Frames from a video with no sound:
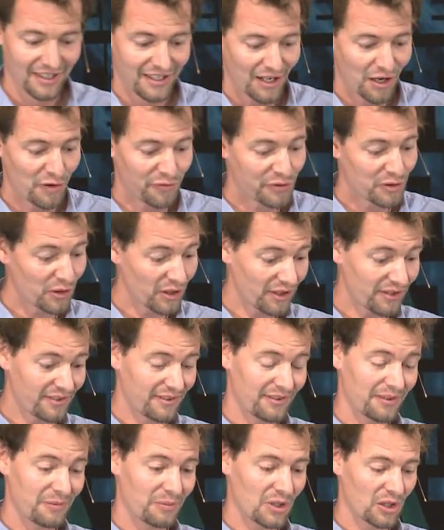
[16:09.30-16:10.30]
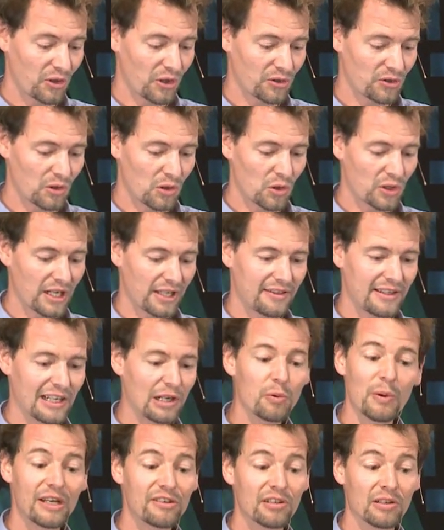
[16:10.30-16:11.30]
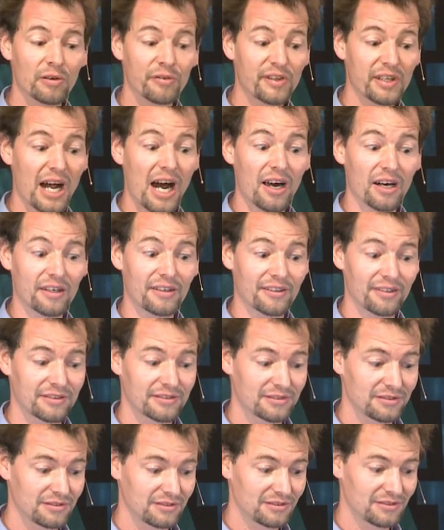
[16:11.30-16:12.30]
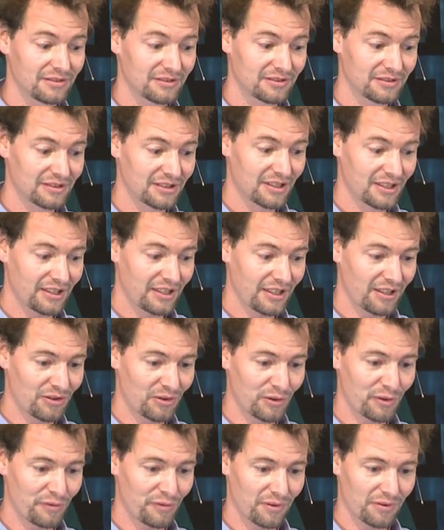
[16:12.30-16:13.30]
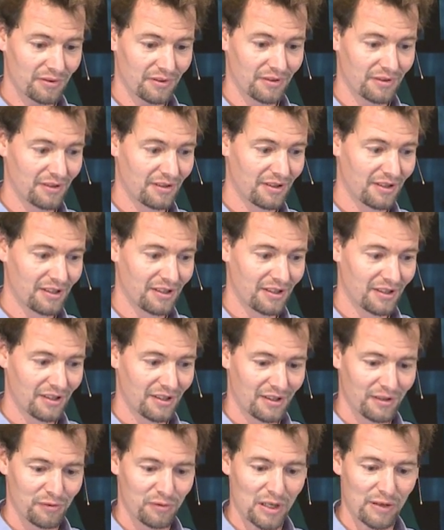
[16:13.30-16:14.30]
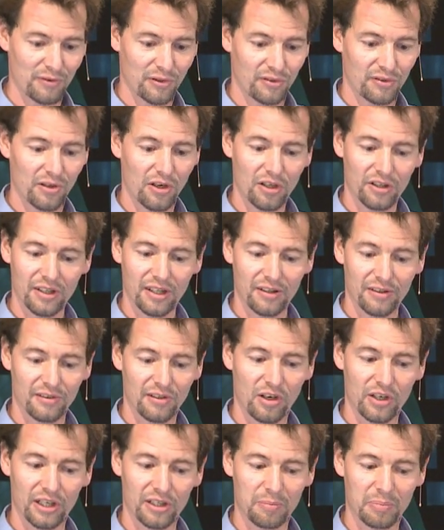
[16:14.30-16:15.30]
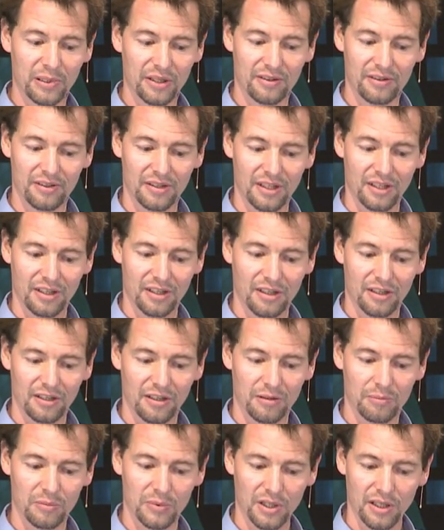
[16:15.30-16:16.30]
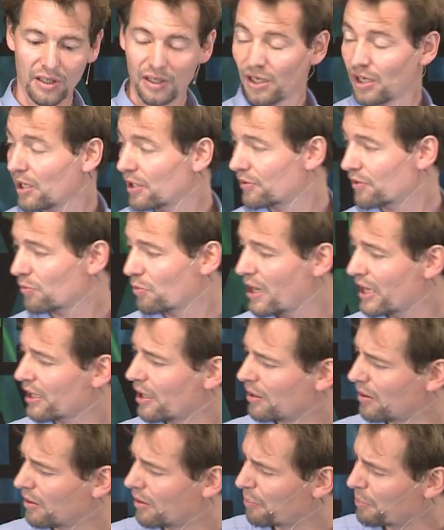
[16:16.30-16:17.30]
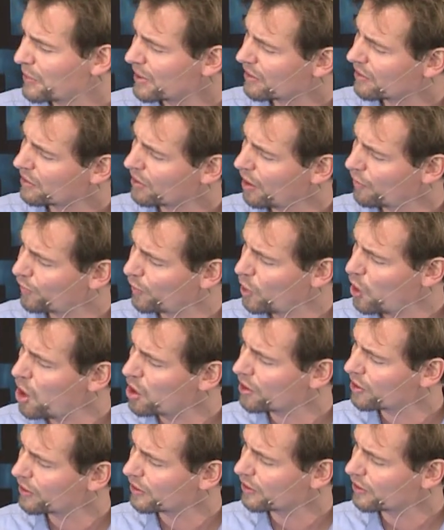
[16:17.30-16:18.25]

of course, we are going to look at the equation of the heart. I don't know if you, if you ever saw, th saw it, but um, it's a rather a bit of a longer